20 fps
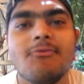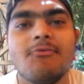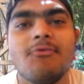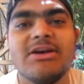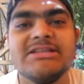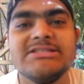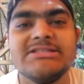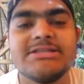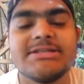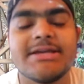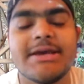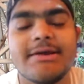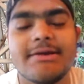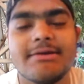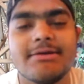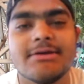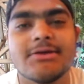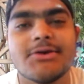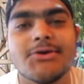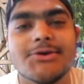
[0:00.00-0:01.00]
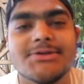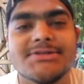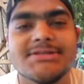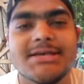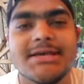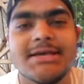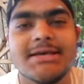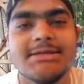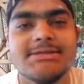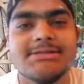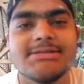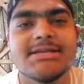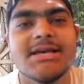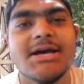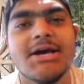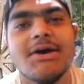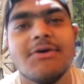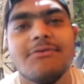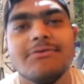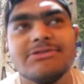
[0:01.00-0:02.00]
vegetarian cuisines
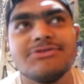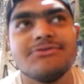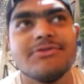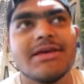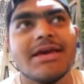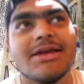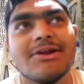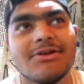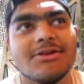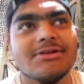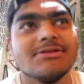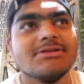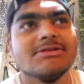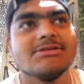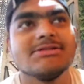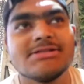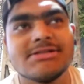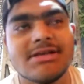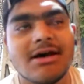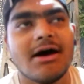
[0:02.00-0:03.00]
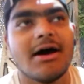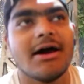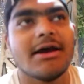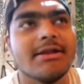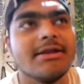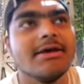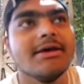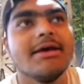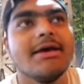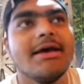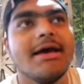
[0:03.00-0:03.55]
which we get on this side,